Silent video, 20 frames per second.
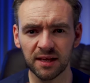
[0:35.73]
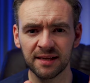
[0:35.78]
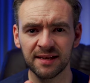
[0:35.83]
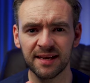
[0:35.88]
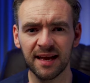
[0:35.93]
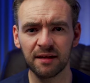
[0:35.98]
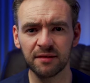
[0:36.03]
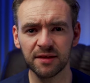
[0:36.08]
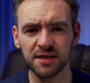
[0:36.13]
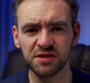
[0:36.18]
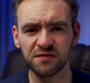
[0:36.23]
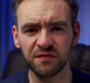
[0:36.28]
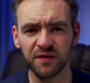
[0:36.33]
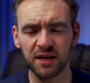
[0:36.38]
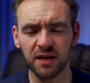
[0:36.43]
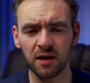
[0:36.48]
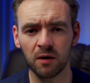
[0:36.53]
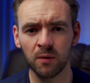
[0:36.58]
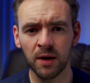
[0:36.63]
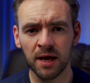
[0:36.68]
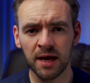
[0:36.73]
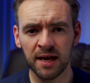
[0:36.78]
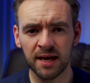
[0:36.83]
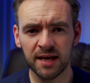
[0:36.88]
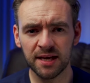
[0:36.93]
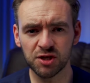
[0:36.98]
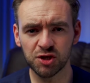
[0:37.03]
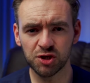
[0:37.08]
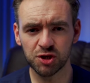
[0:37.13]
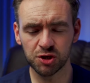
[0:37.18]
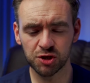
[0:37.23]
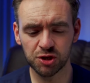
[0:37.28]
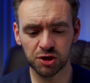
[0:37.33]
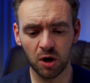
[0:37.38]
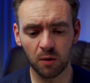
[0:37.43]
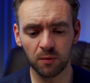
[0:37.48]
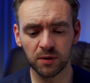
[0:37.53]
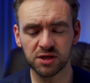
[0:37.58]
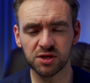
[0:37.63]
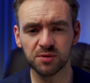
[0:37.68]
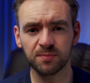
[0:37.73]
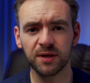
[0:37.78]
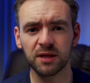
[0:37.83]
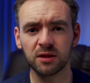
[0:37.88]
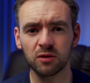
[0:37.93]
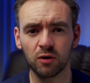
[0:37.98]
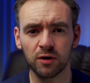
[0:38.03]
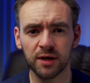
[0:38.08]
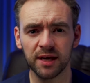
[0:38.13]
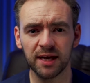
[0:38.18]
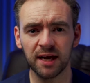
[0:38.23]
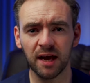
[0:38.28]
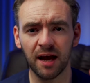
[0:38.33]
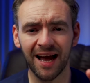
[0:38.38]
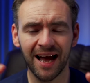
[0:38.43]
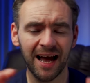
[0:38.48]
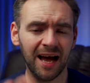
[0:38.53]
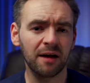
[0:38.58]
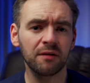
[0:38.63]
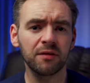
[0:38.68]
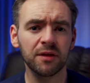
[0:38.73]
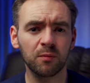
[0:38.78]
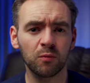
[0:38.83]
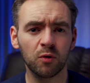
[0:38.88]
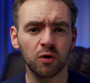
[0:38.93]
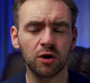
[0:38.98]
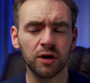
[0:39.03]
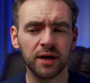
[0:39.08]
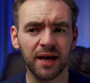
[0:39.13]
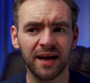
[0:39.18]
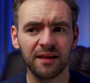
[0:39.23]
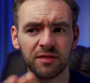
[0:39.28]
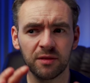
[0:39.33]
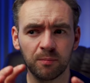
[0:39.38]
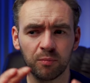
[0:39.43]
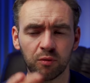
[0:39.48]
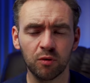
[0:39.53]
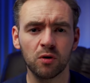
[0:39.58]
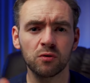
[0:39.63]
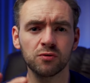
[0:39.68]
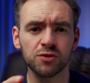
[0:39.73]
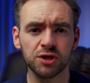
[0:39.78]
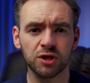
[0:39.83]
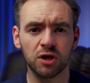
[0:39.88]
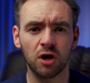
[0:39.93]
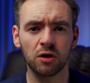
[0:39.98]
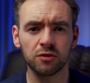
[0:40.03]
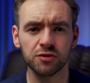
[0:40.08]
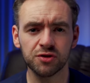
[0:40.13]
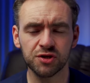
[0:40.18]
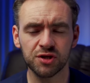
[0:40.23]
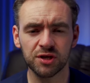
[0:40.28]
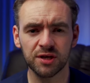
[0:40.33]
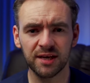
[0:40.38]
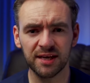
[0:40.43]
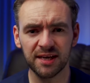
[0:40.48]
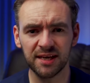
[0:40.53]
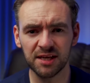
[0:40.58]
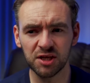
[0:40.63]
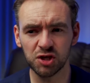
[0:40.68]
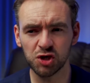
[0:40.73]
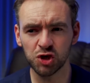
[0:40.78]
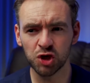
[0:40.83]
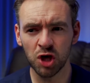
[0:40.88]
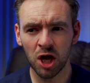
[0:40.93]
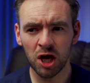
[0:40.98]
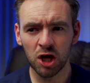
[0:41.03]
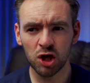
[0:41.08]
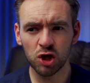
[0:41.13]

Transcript: Now this video is just going to be looking at how they work and the pros and cons to each